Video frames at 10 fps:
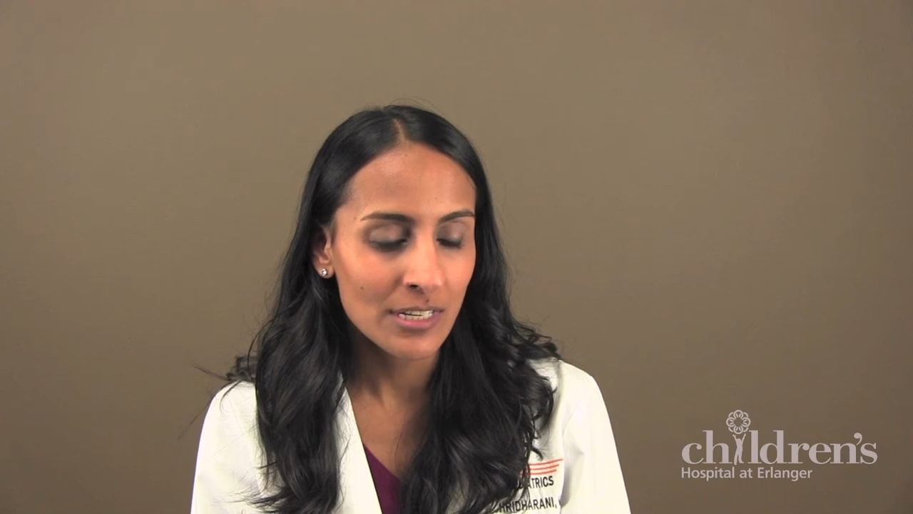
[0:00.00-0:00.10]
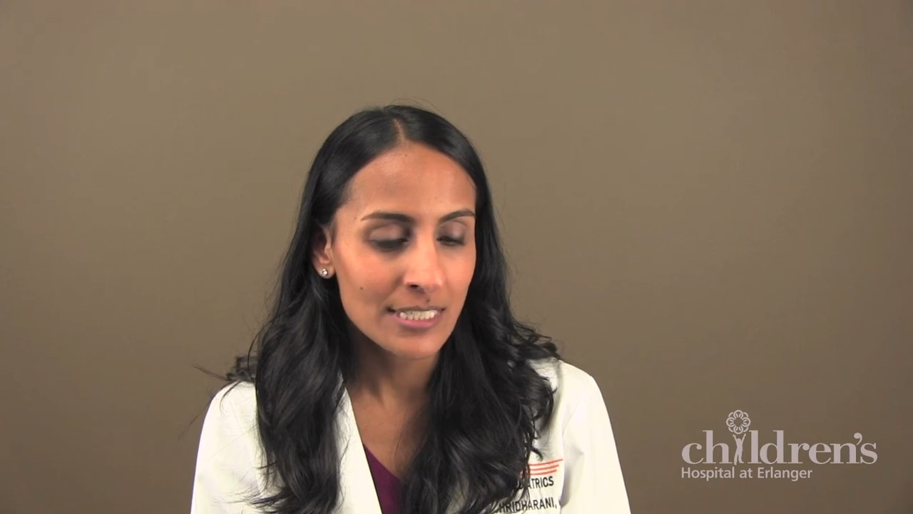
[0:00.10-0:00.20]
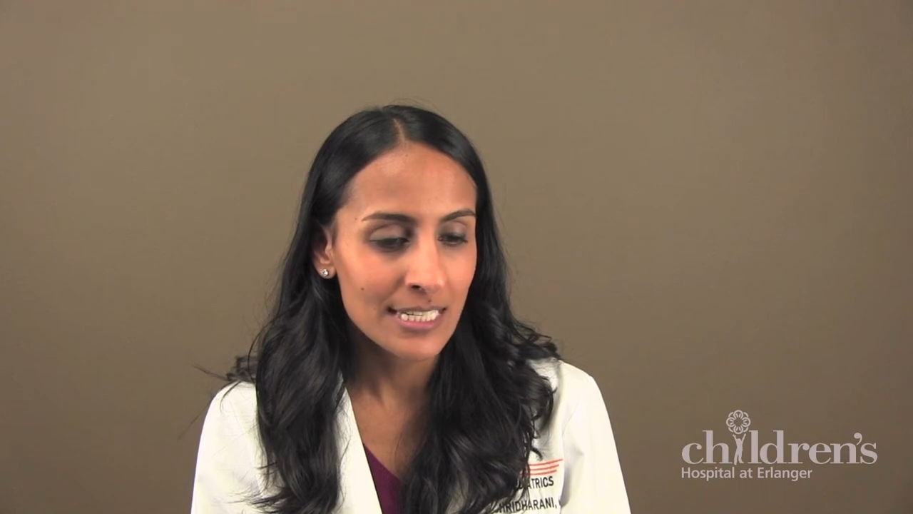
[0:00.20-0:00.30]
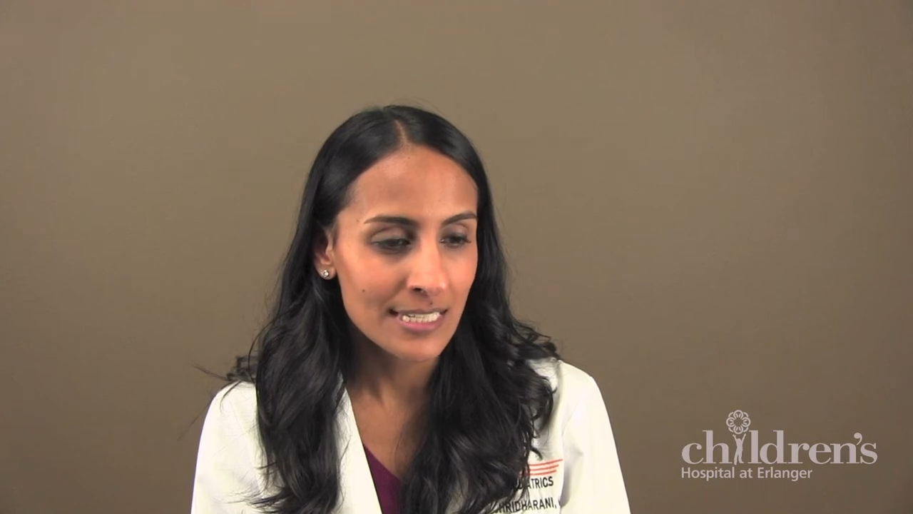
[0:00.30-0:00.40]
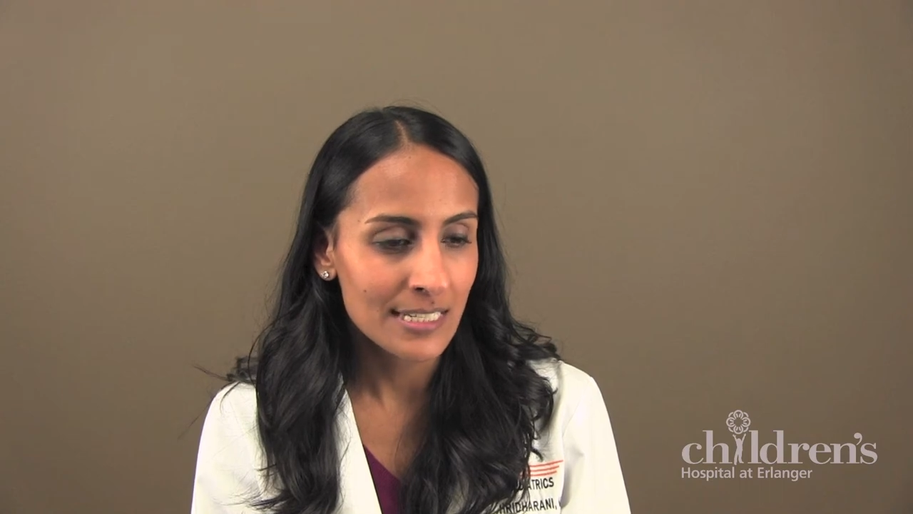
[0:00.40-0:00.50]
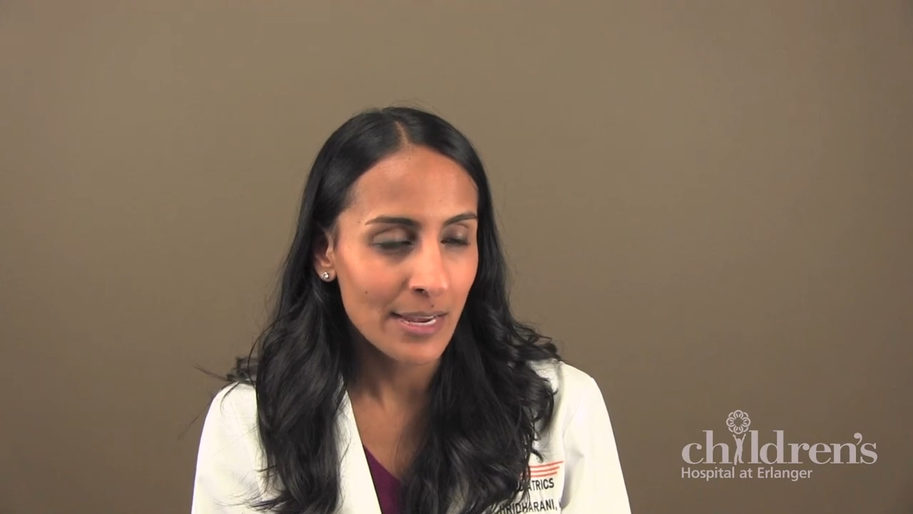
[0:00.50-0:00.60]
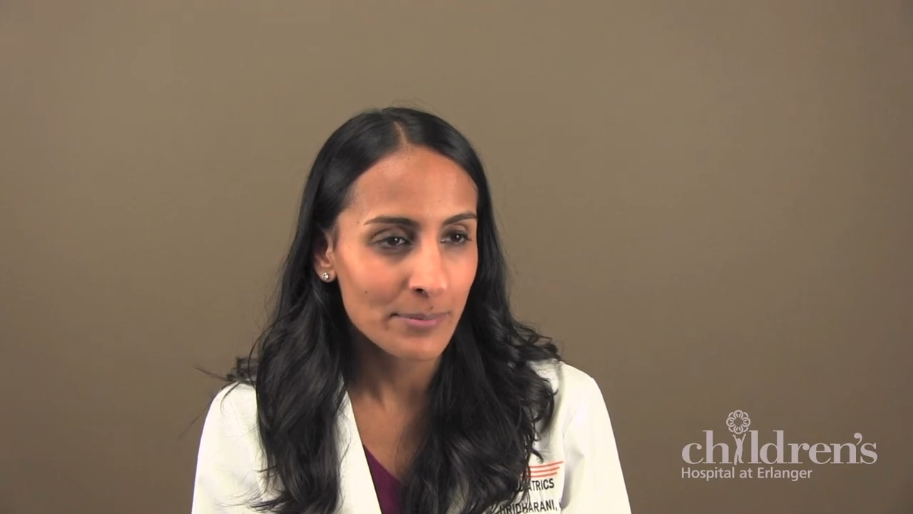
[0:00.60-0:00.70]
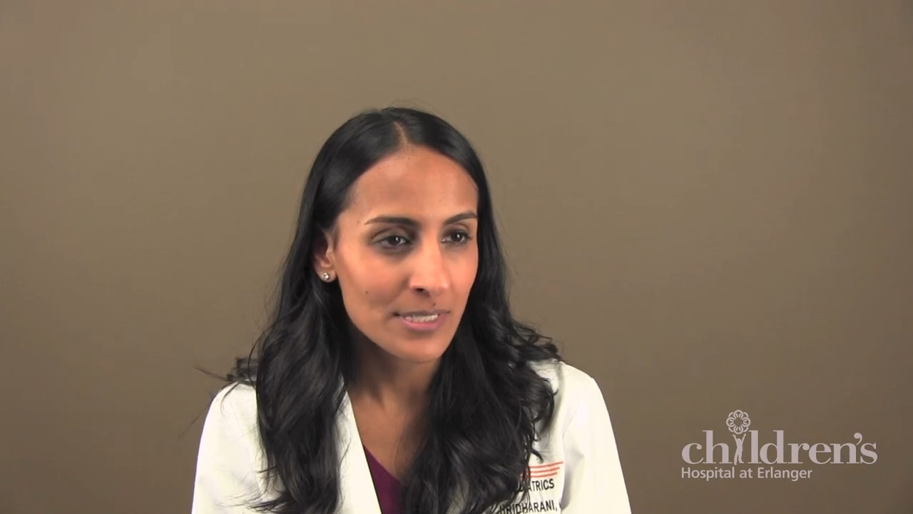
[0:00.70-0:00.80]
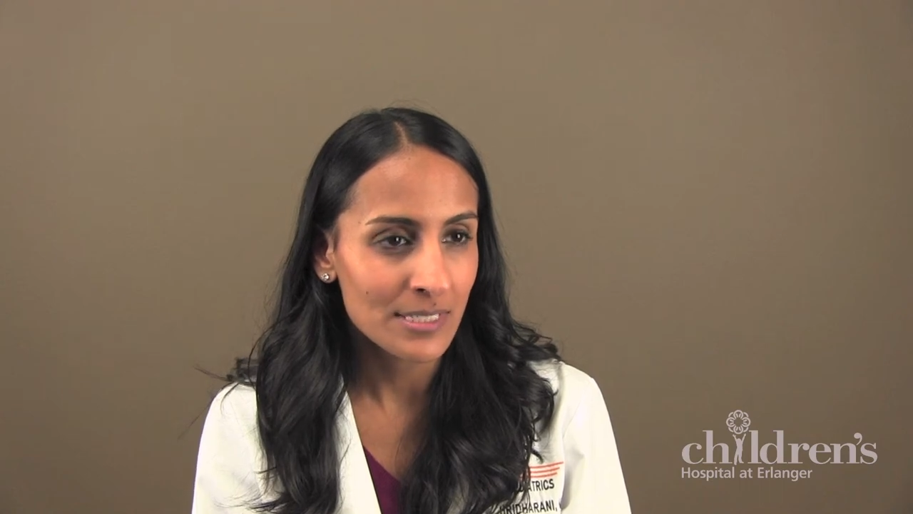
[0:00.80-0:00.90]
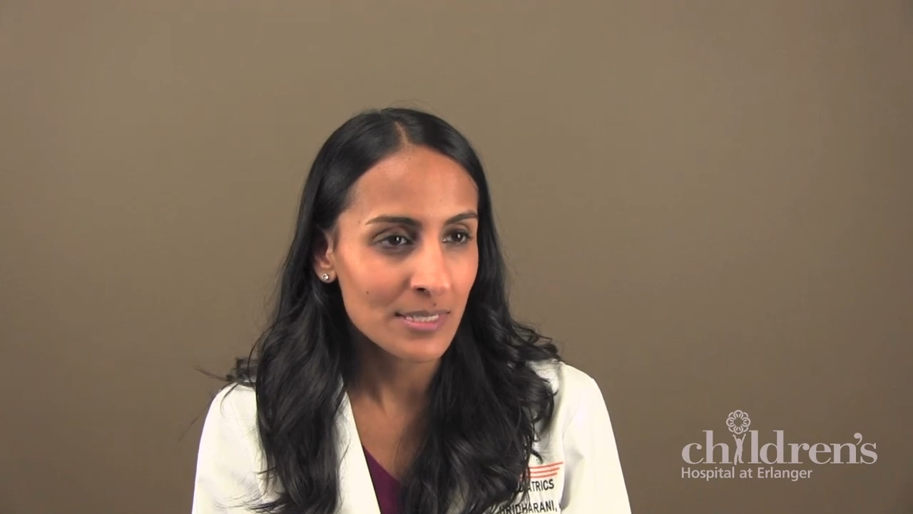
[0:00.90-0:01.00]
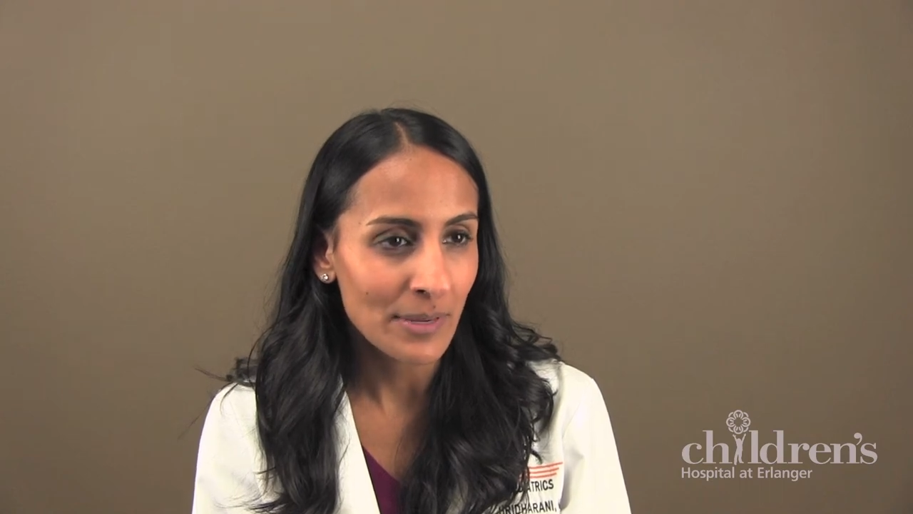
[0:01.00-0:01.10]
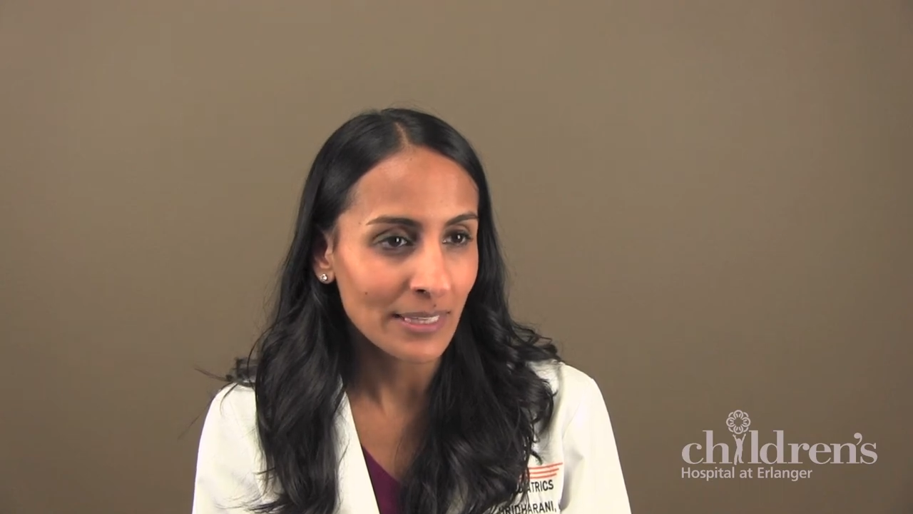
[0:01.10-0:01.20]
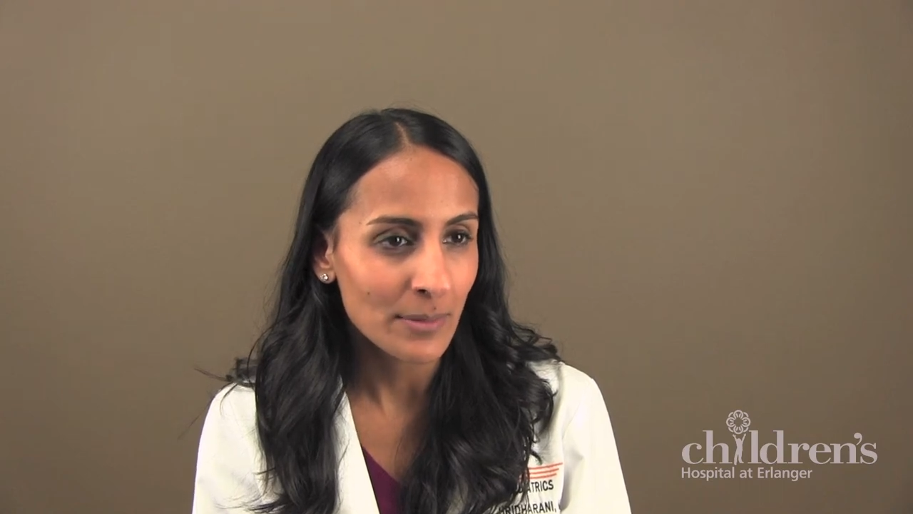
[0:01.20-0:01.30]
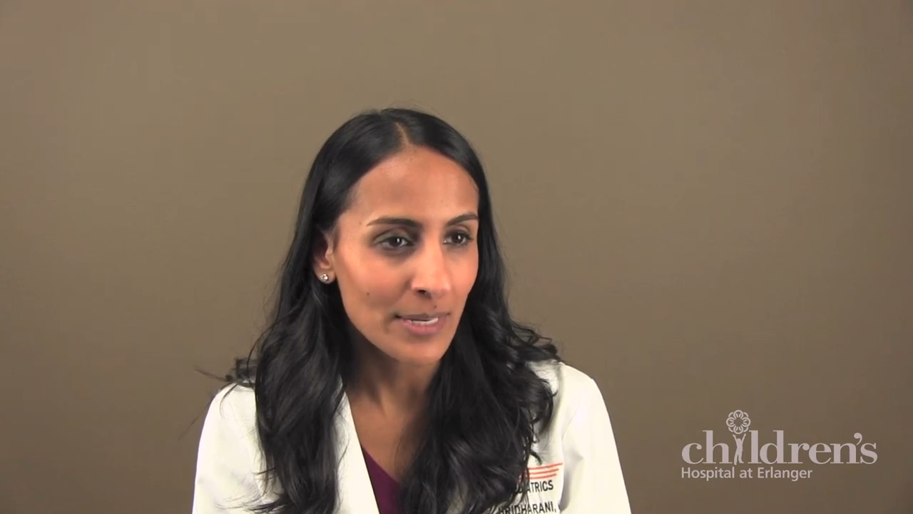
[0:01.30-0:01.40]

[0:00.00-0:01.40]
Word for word: TC Thompson's mainly